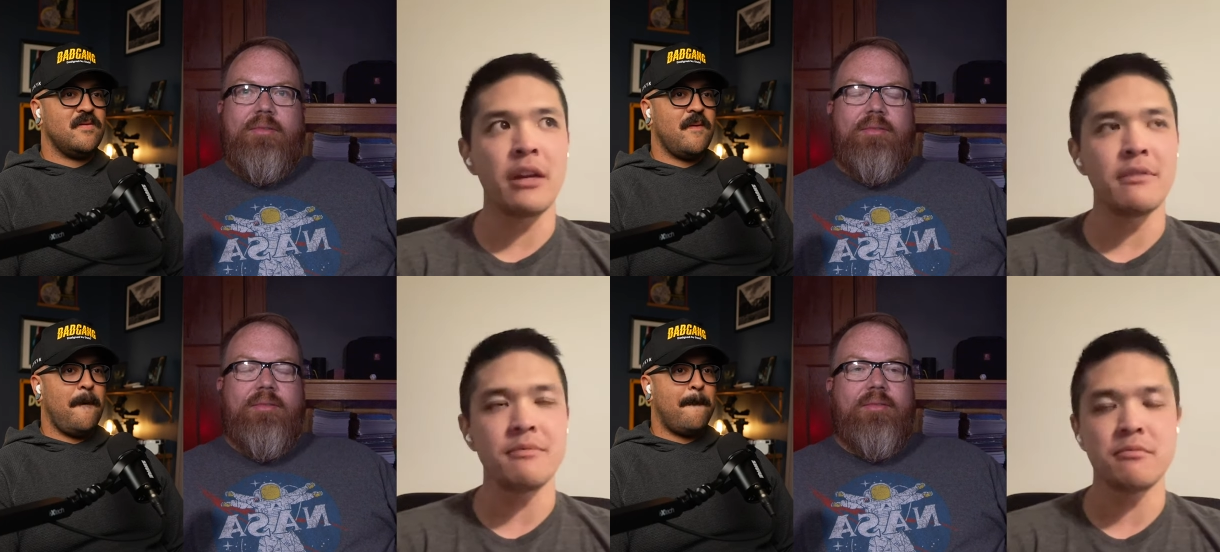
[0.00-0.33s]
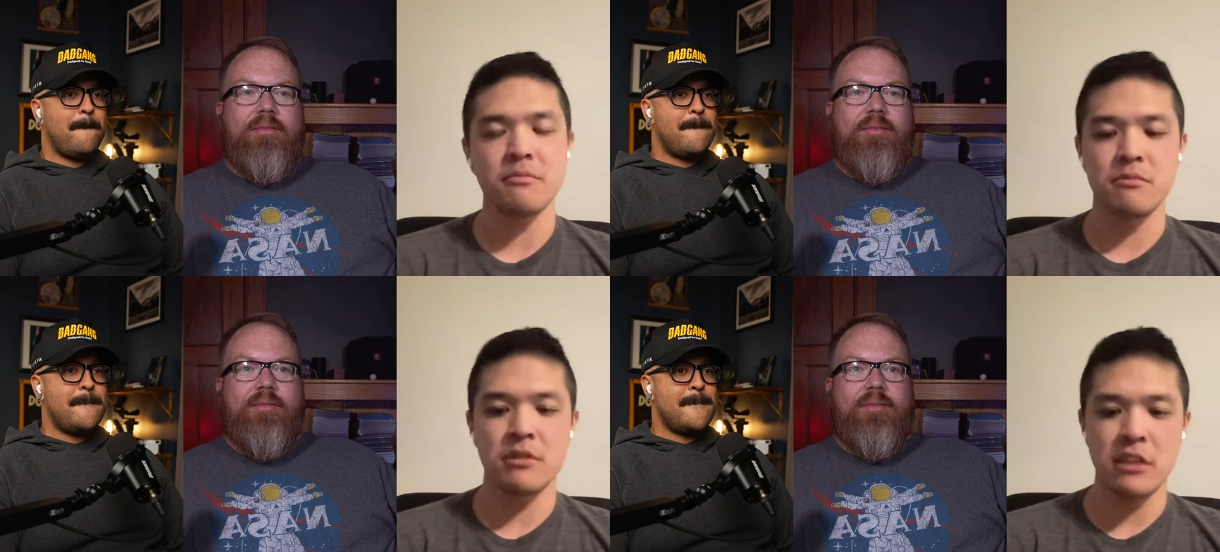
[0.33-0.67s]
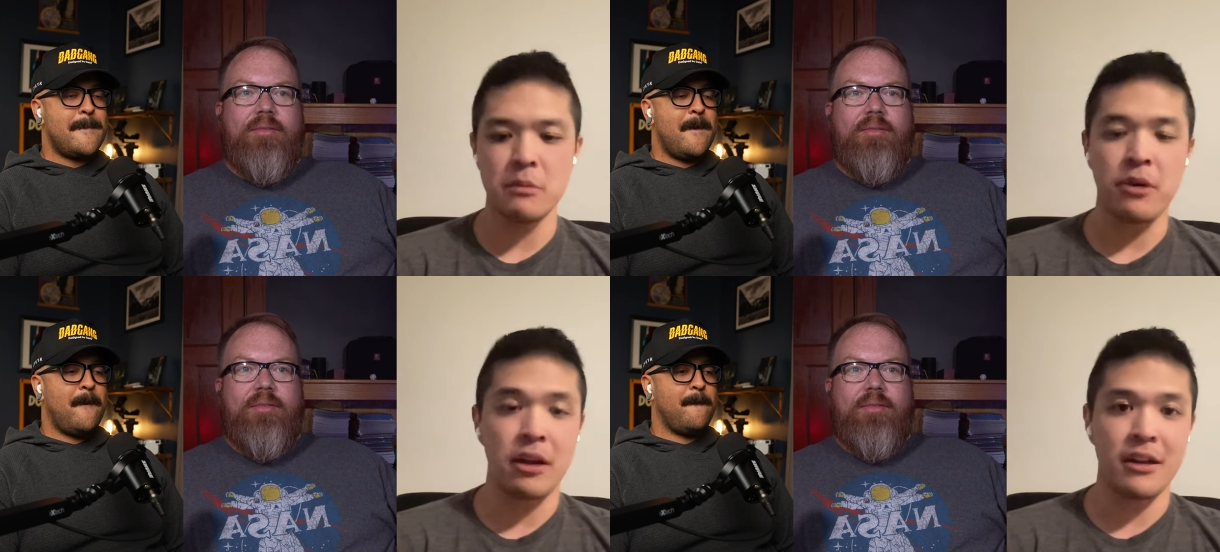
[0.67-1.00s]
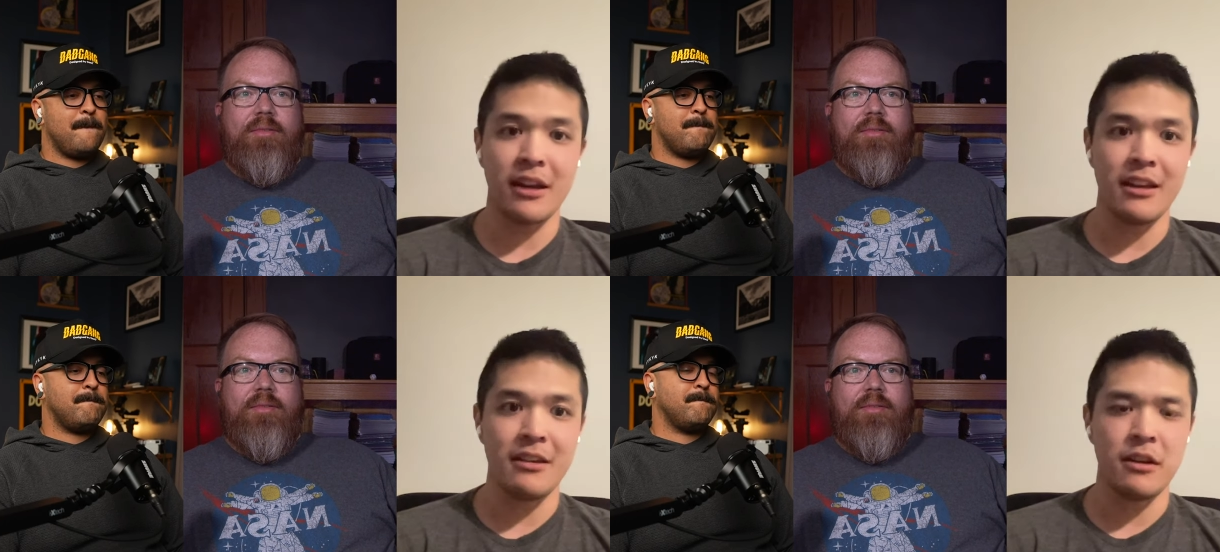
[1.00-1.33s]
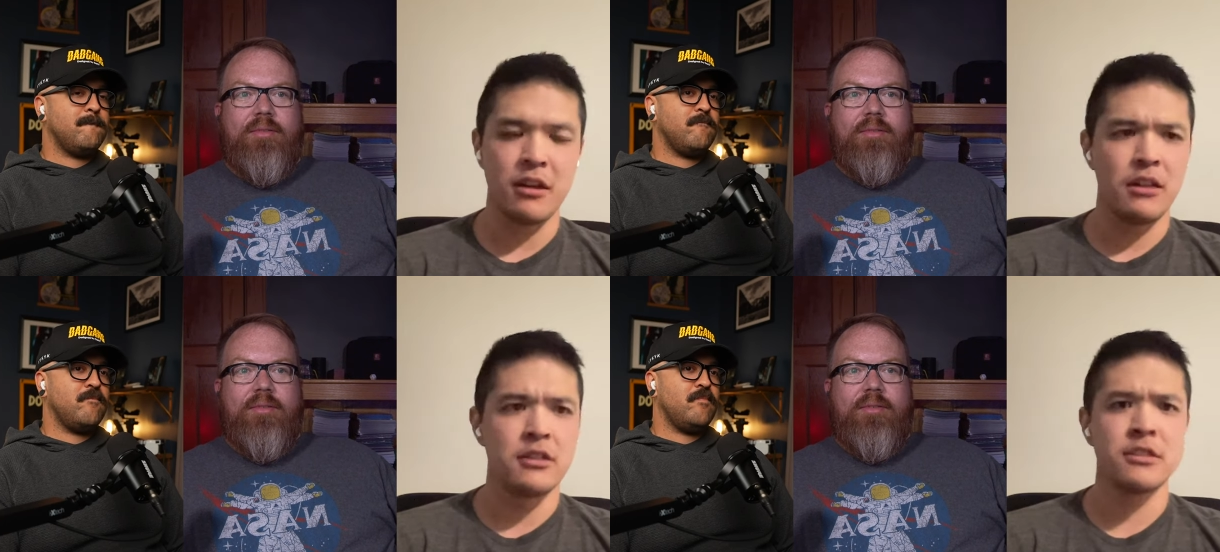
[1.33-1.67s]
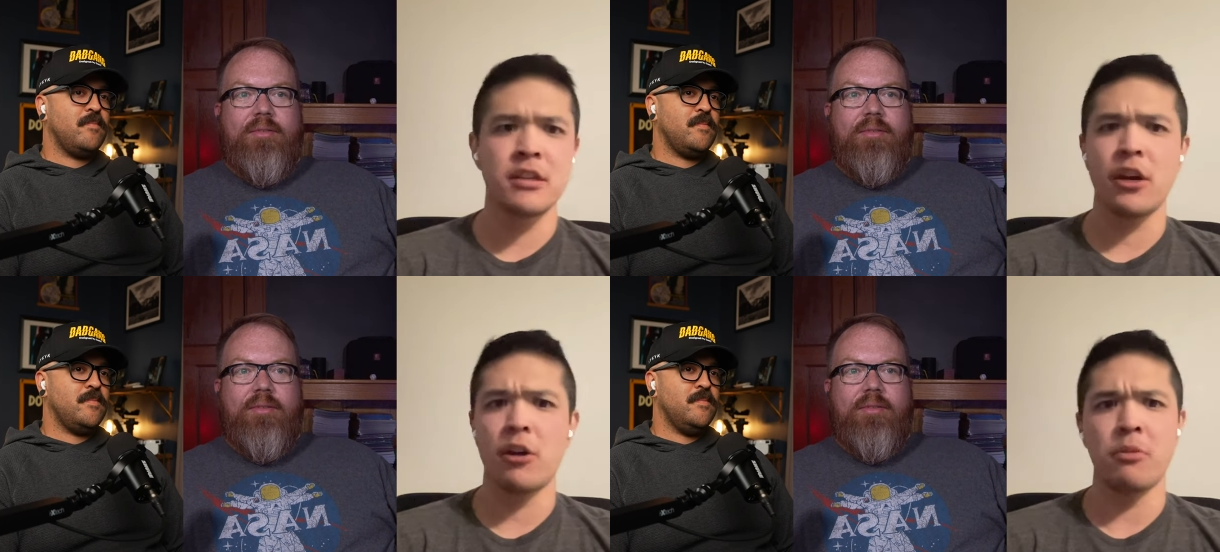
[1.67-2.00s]
Speaker 1: great sleep at night.
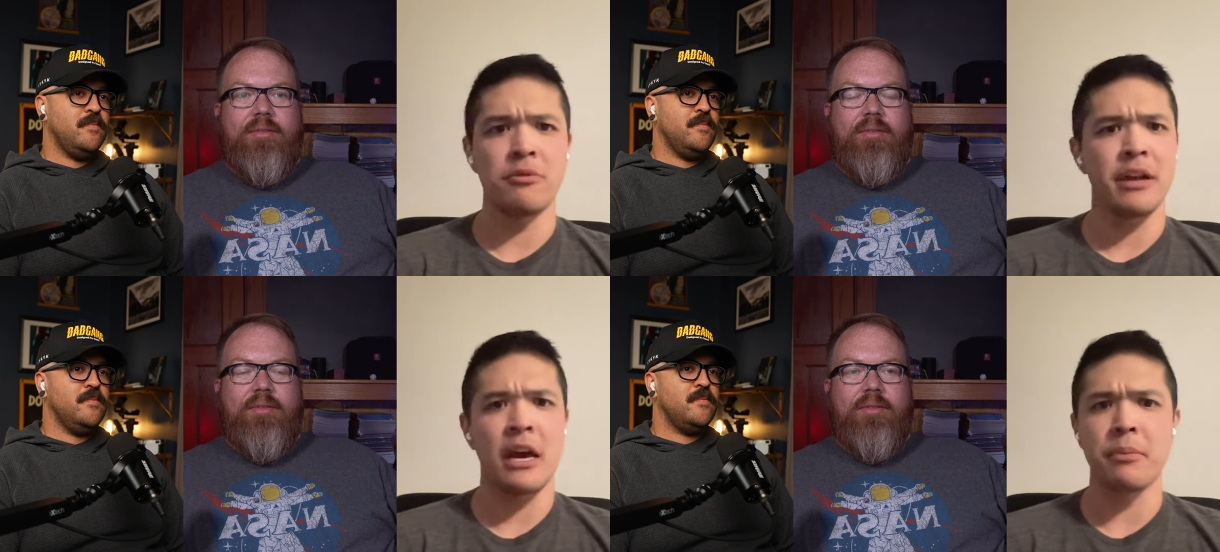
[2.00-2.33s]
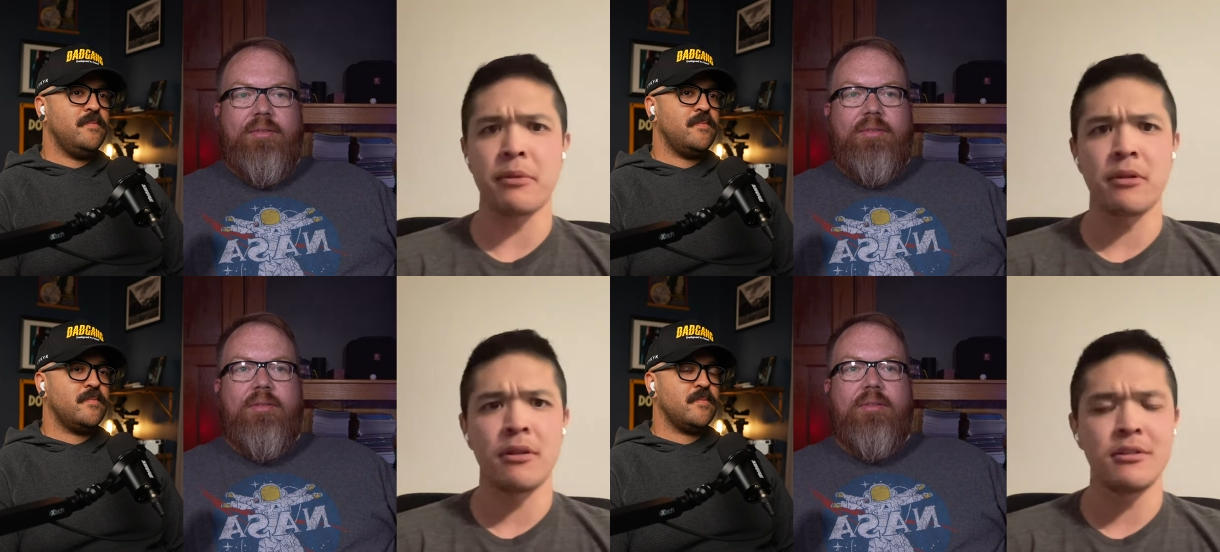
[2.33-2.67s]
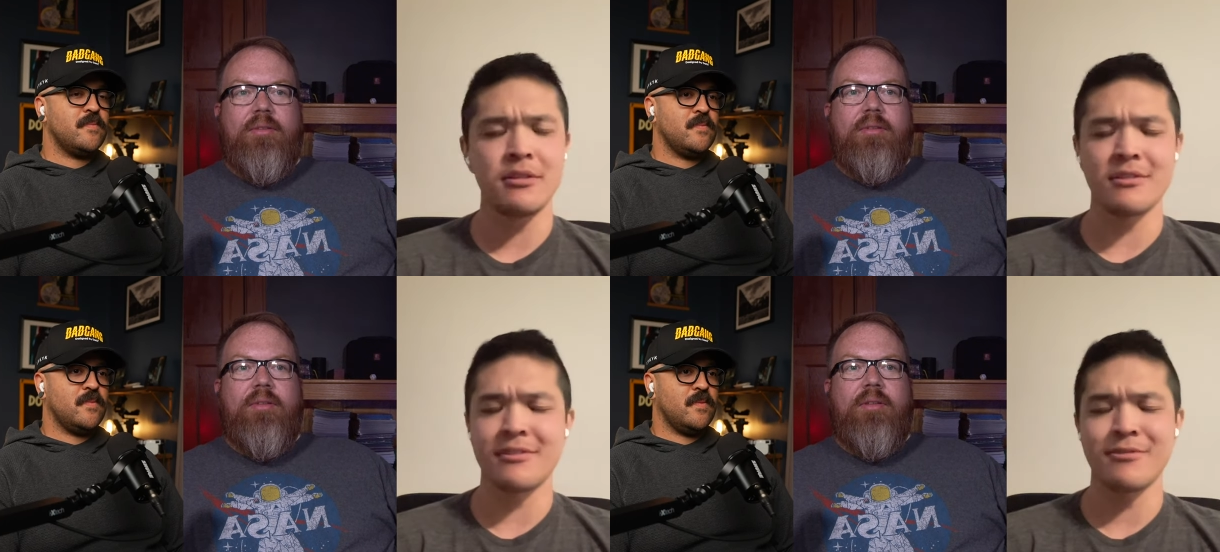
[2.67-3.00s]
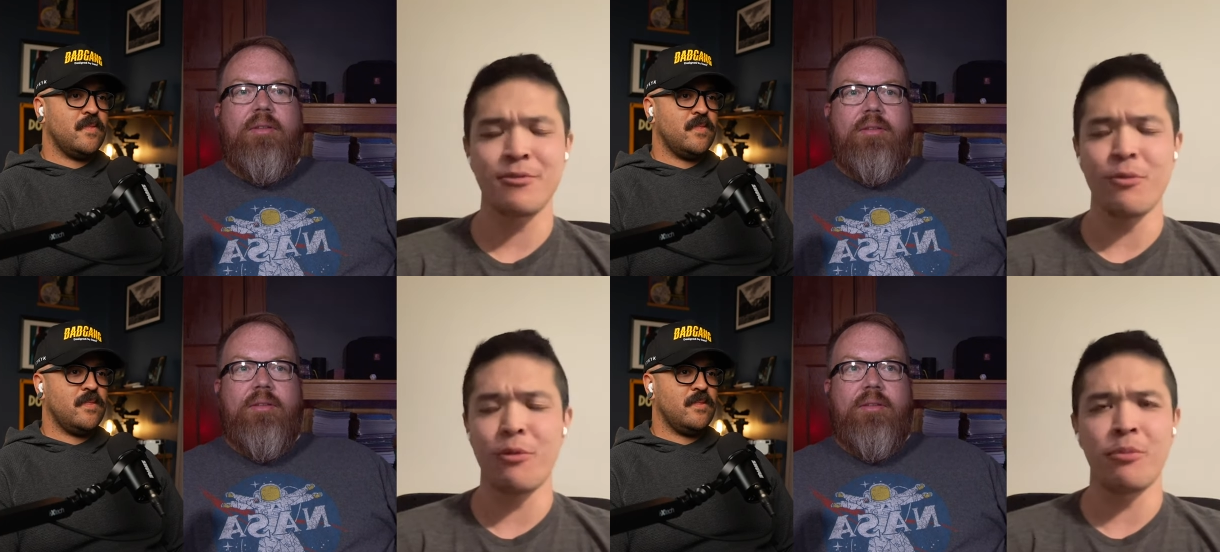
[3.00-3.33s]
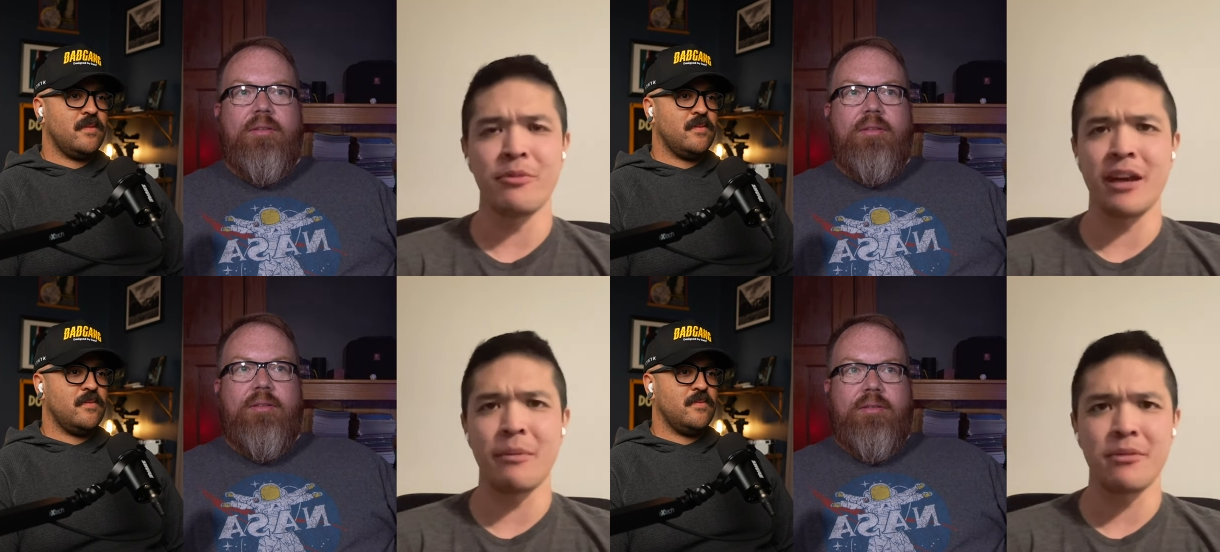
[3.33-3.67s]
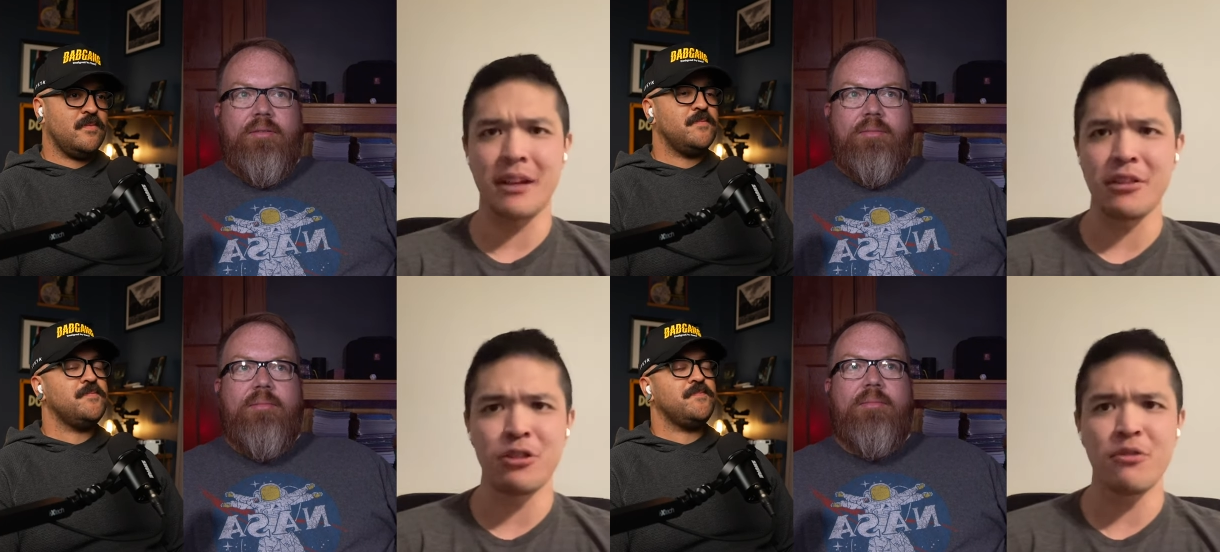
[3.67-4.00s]
Mm-hmm. Terrible mm-hmm. napper. Just horrible napper.
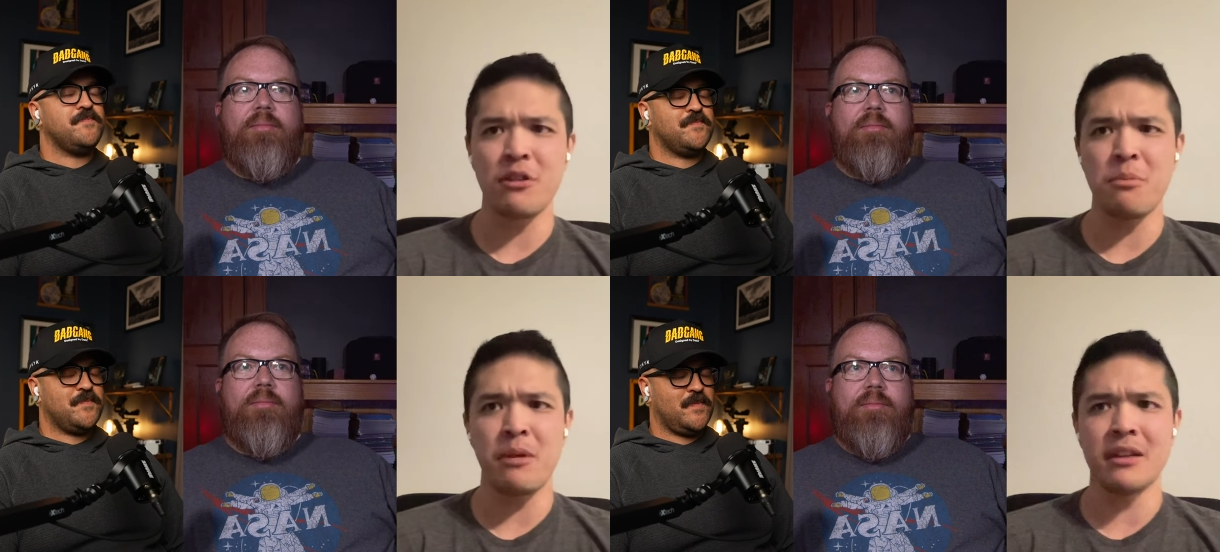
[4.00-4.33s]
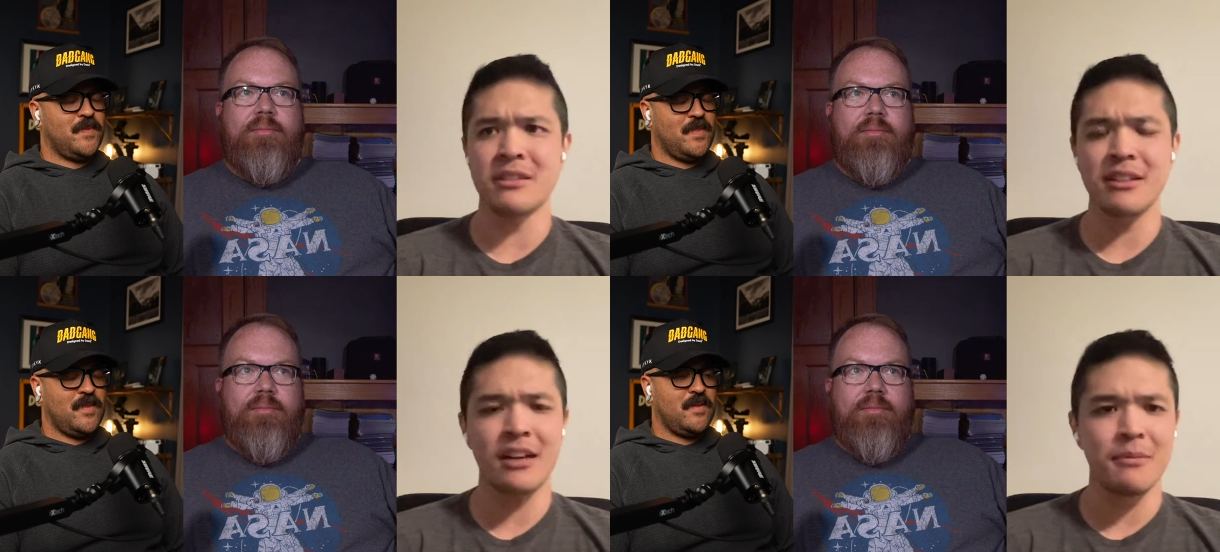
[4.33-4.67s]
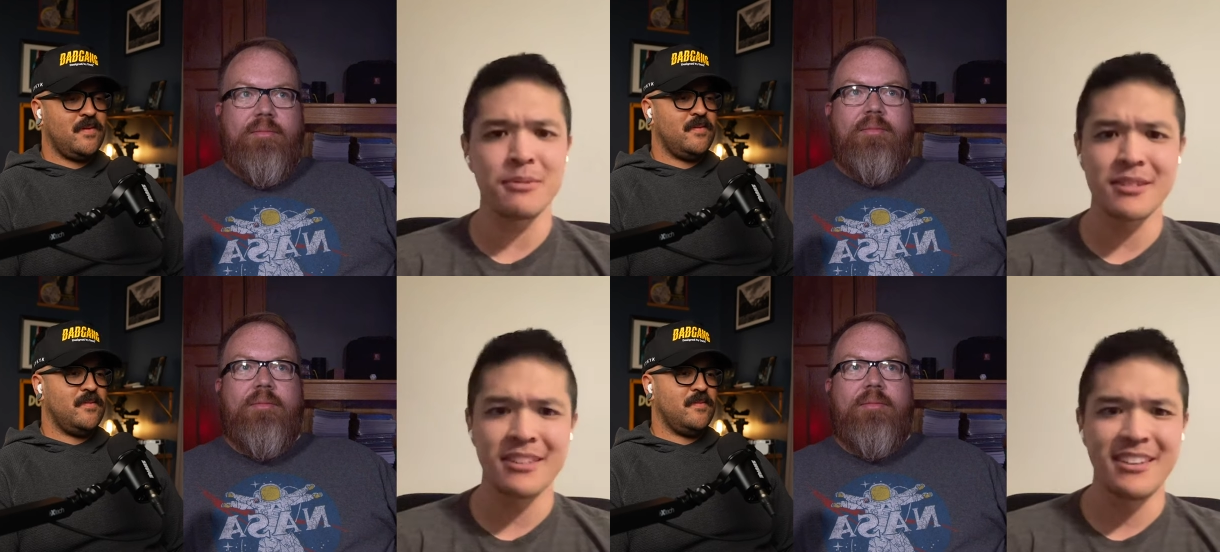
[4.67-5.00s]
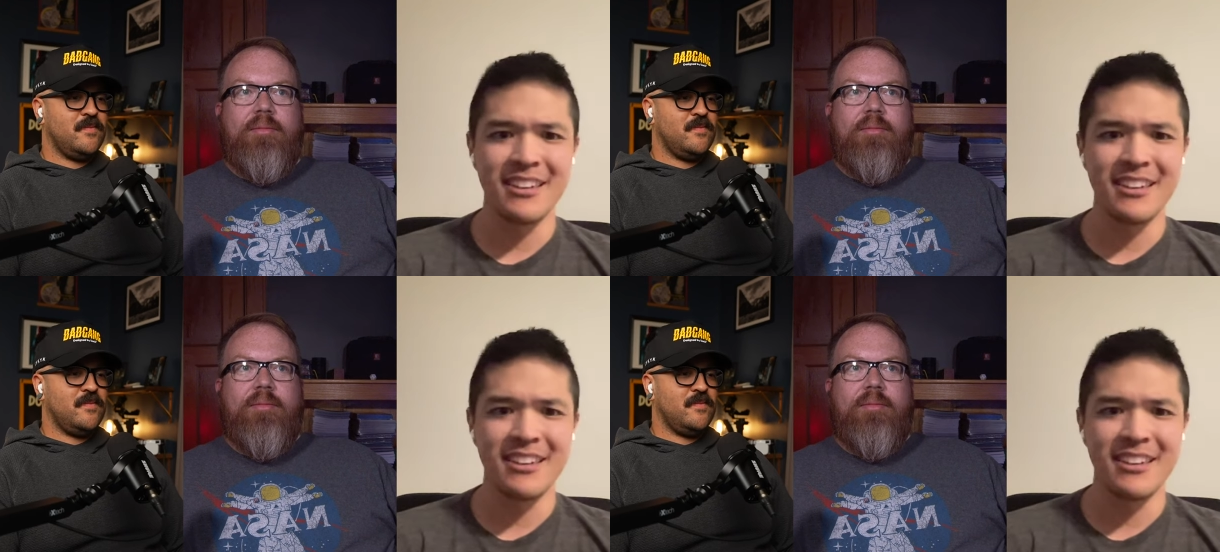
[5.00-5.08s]
Like thirty minutes tops.